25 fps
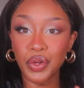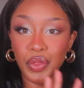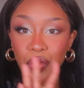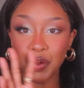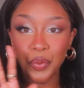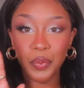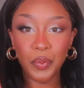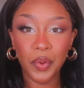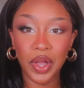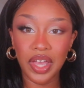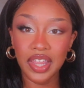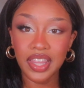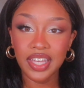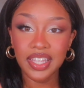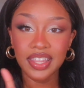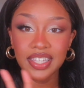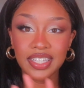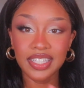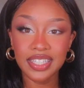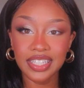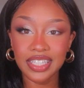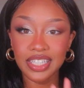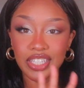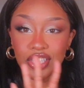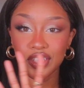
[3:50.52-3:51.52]
the way that
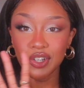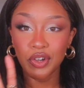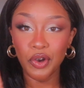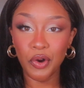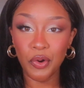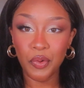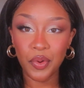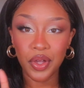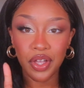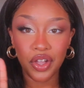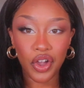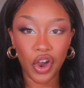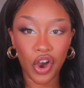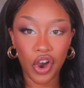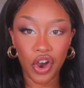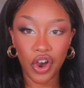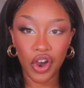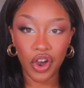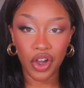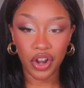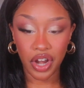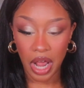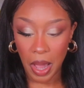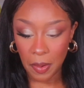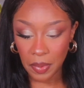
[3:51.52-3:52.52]
this is going
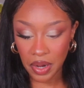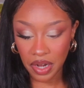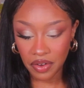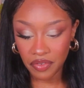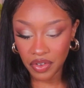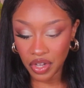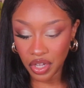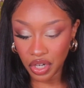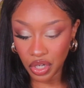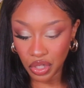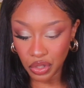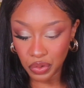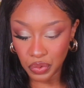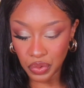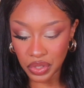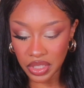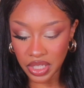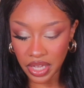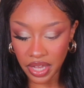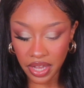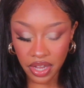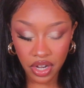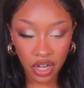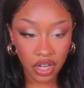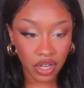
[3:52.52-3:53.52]
on, I'm not even gonna use
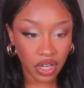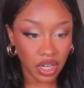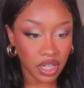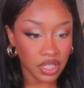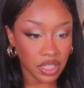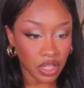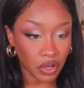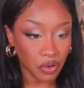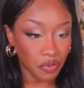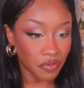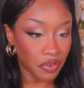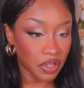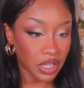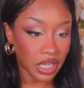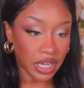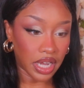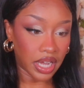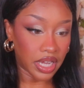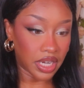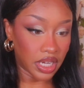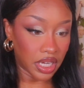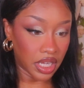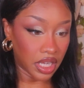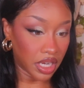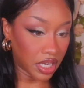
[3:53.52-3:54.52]
the anchor because I don't feel like
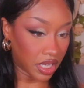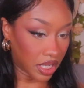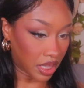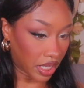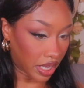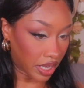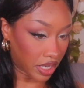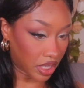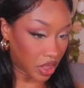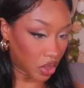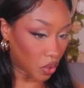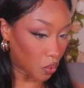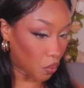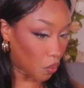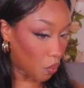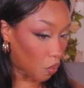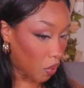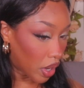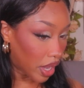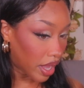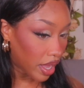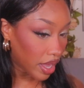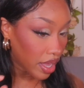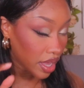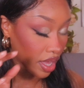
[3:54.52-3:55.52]
I need it. Like, the
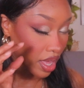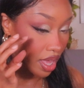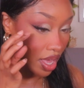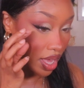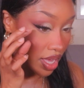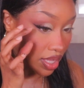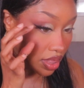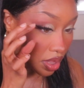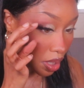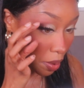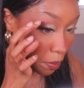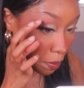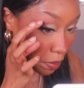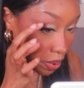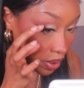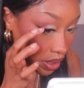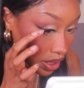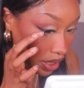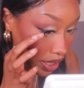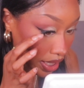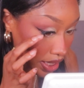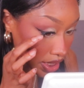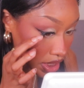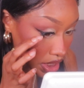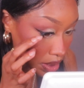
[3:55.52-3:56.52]
way the
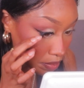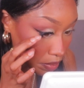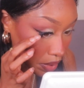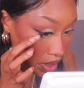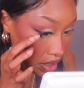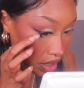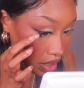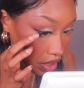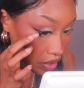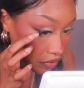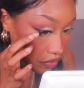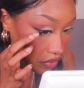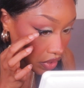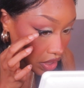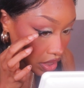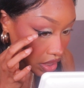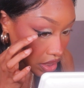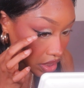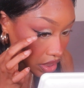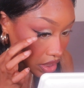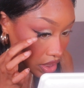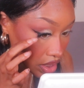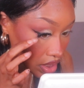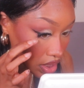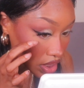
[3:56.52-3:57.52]
placement of
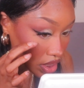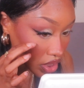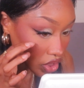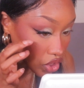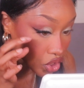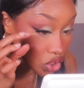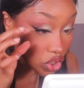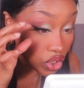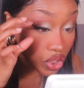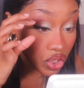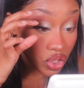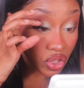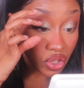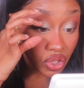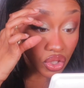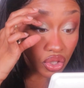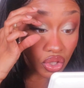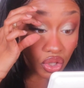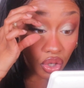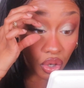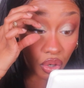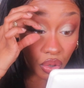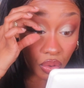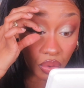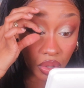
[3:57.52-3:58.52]
this is just
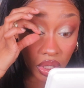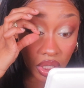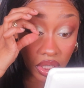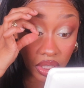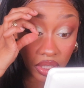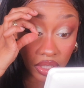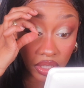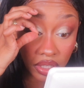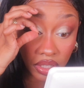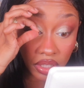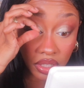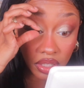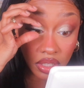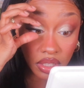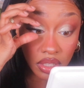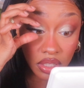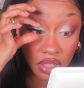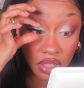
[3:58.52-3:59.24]
so good.